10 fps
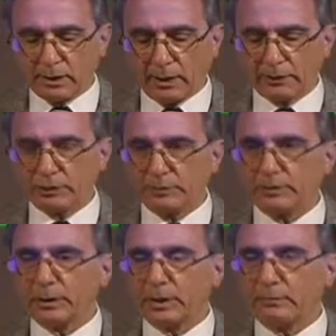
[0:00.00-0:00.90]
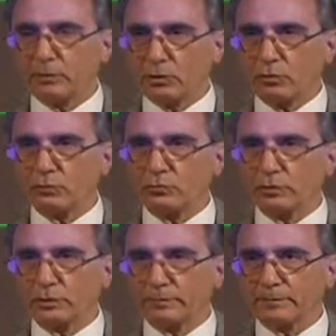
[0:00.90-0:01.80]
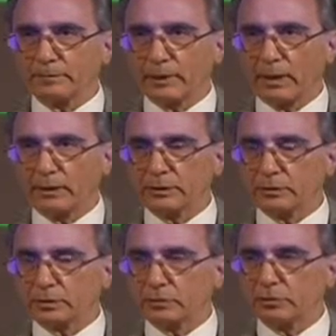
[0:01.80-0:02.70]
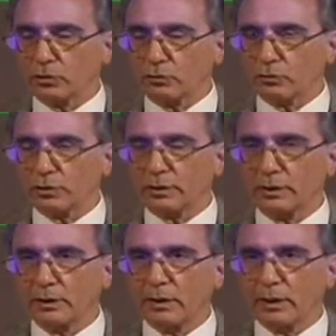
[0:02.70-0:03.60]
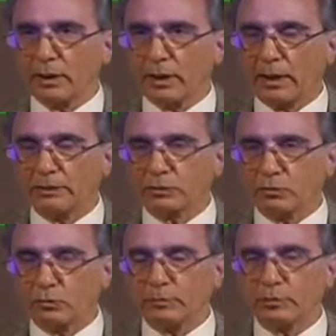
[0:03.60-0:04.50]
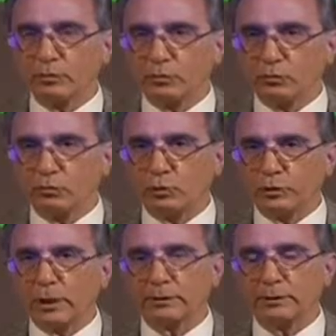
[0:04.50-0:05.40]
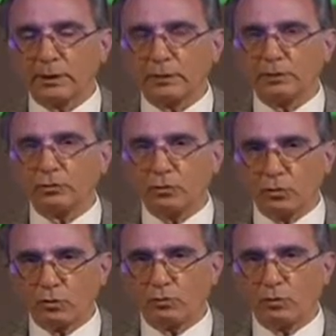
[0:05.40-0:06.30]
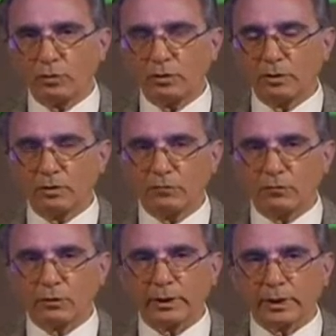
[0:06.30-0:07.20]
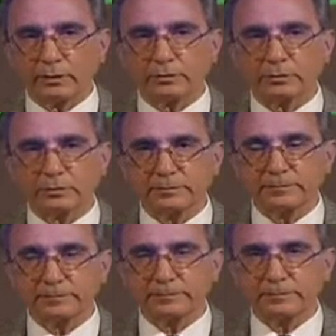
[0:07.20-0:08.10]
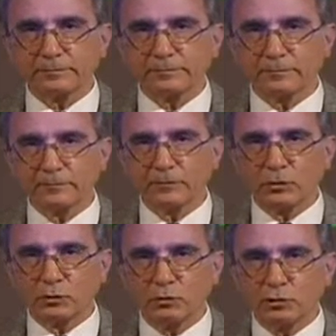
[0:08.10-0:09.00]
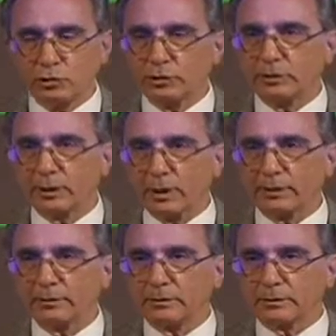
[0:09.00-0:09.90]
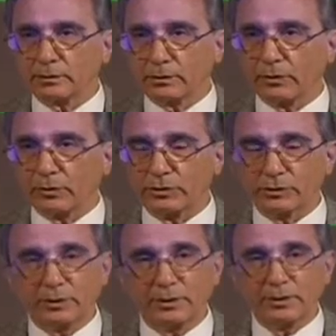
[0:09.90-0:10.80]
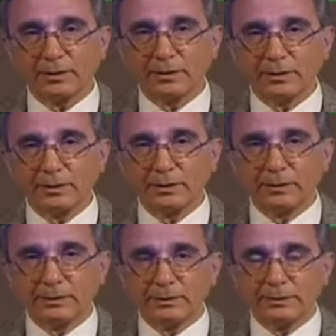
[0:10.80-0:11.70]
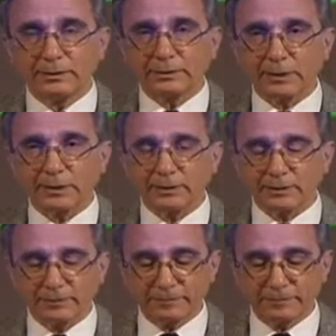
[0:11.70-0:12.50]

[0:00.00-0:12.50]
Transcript: And she became known and is still known as the woman who would not take no for an answer. You could not discourage this lady.